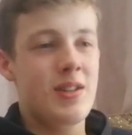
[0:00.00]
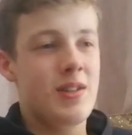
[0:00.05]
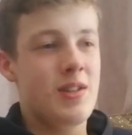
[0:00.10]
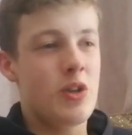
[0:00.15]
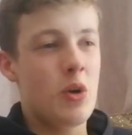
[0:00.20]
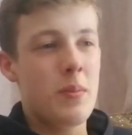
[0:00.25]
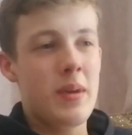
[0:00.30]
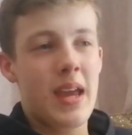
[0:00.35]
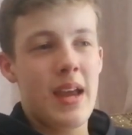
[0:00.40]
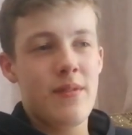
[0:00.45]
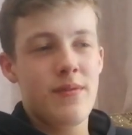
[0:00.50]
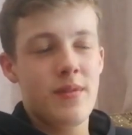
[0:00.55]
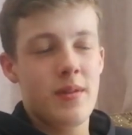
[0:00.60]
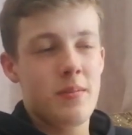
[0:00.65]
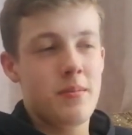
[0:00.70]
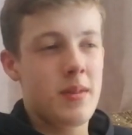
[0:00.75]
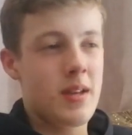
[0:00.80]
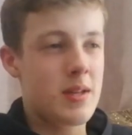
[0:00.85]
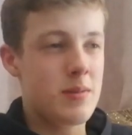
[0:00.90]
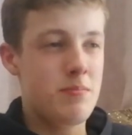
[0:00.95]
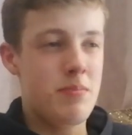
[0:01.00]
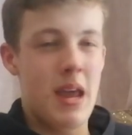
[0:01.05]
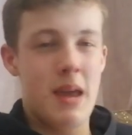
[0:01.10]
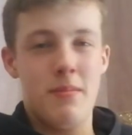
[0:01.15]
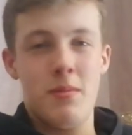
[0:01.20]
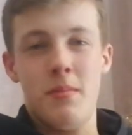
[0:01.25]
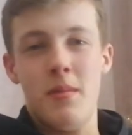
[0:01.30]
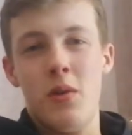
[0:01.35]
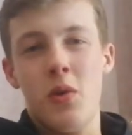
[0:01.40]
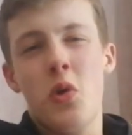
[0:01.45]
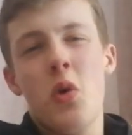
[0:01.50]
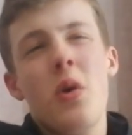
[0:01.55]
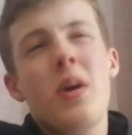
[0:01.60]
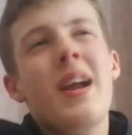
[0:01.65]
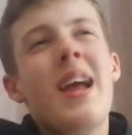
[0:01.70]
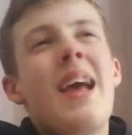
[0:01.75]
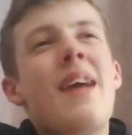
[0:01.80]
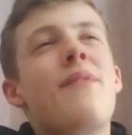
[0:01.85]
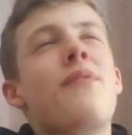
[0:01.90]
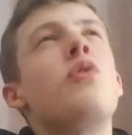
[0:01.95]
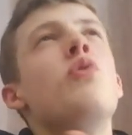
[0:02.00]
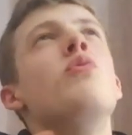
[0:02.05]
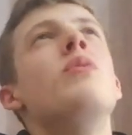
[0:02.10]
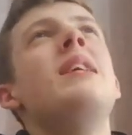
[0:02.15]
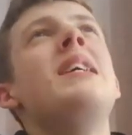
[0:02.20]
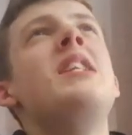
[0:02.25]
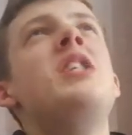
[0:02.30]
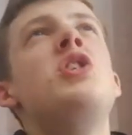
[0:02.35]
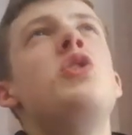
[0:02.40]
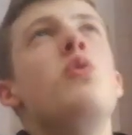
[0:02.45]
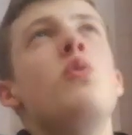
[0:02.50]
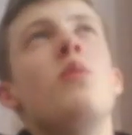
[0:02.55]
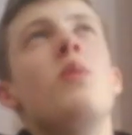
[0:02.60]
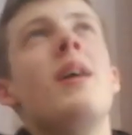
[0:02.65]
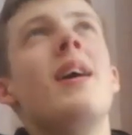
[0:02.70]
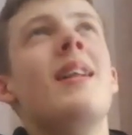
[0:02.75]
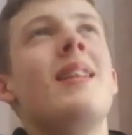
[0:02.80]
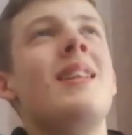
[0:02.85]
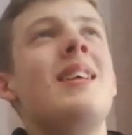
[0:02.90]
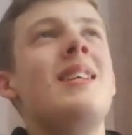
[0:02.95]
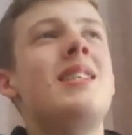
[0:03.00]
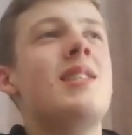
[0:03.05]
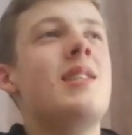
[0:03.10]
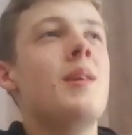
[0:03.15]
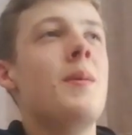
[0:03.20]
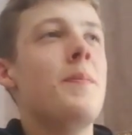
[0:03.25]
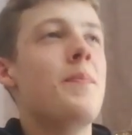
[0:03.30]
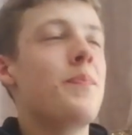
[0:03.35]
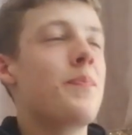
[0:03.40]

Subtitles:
Don't be giving them this baby milk. Or if you need to, at least